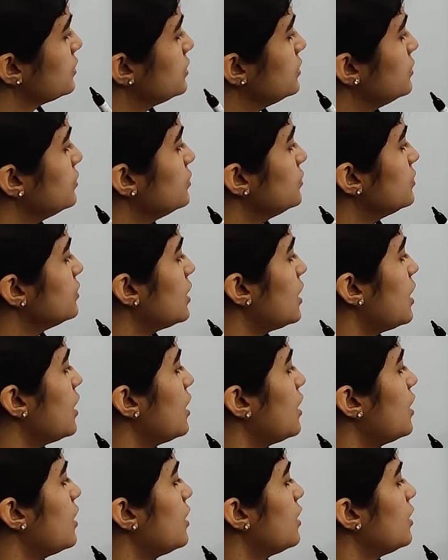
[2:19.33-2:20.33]
the
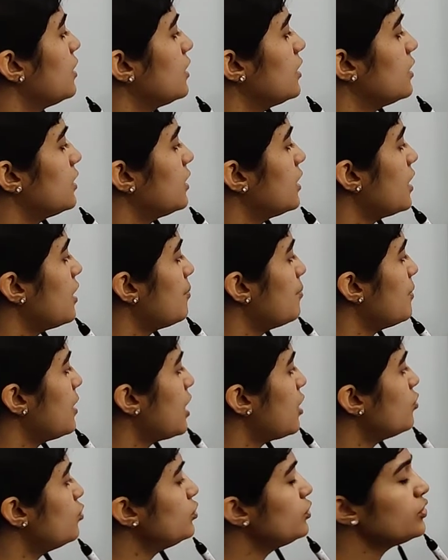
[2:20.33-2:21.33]

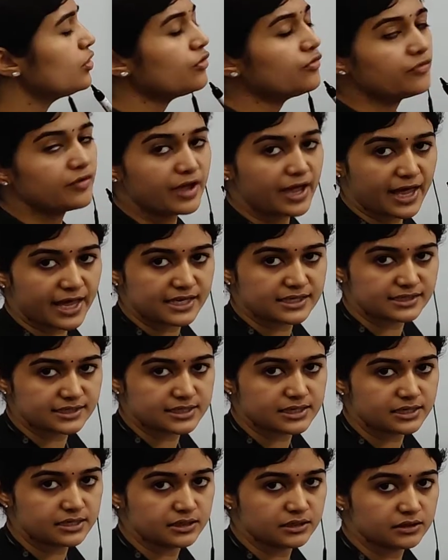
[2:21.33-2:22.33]
amount of
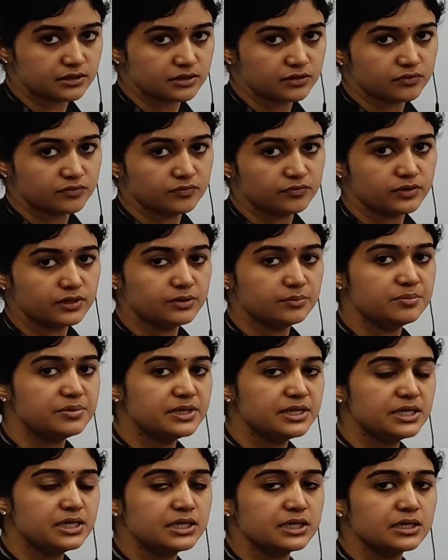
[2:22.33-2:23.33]
acid will
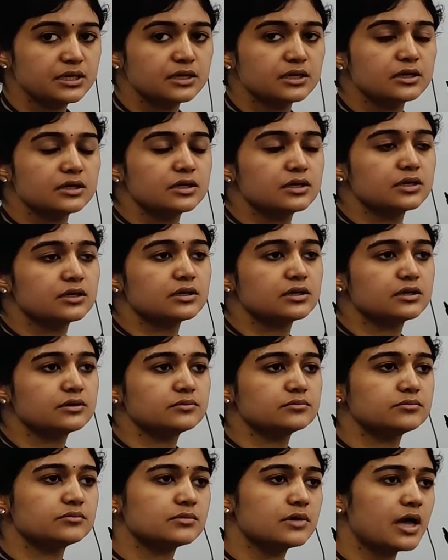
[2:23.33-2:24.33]
be
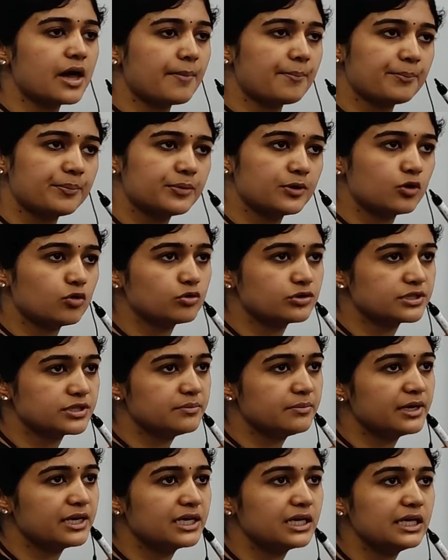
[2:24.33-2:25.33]

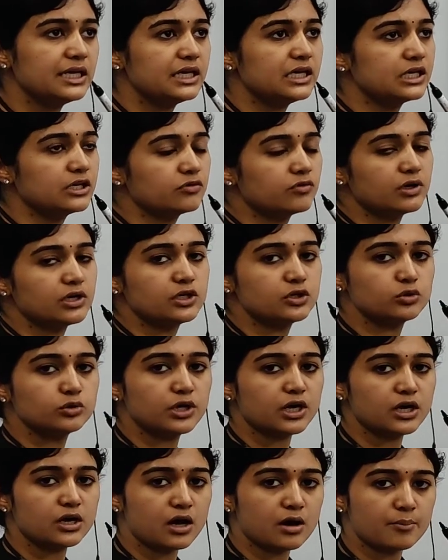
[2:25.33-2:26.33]
approximately equal to
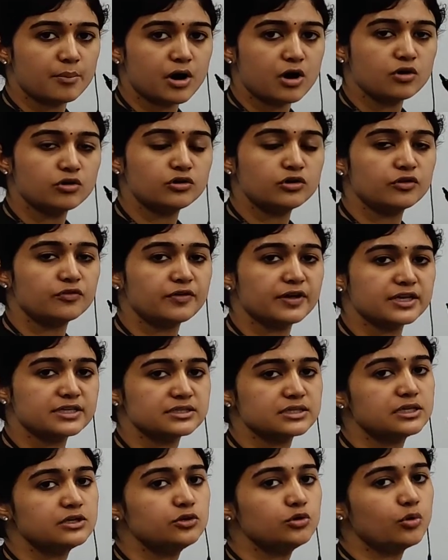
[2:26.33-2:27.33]
the amount of
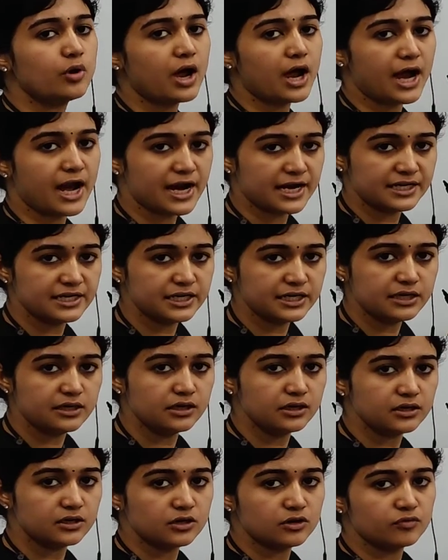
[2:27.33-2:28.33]
acid you
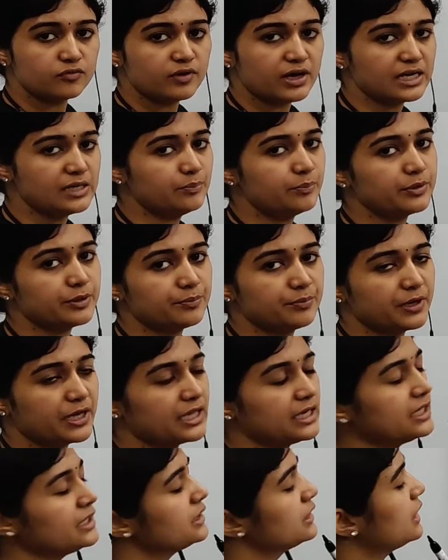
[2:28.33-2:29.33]
added while
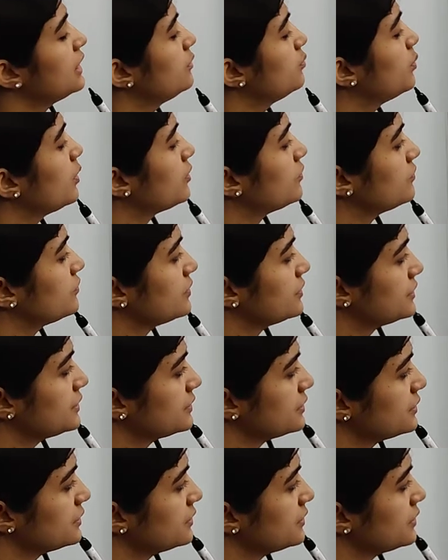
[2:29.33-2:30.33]
preparing that buffer.
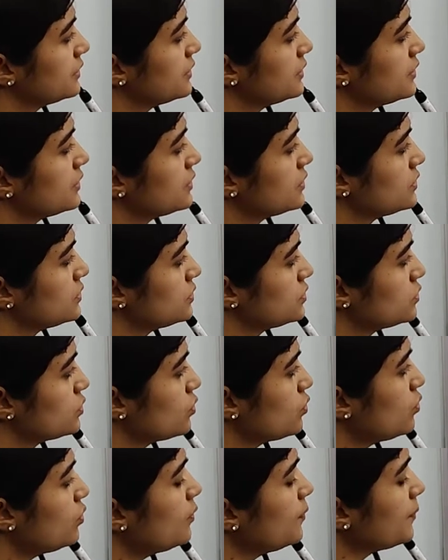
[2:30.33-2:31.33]

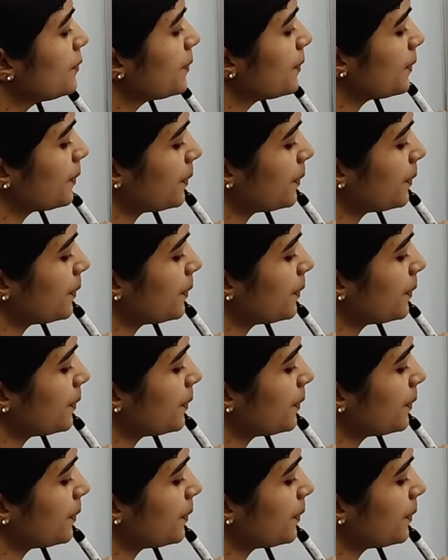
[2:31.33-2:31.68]
So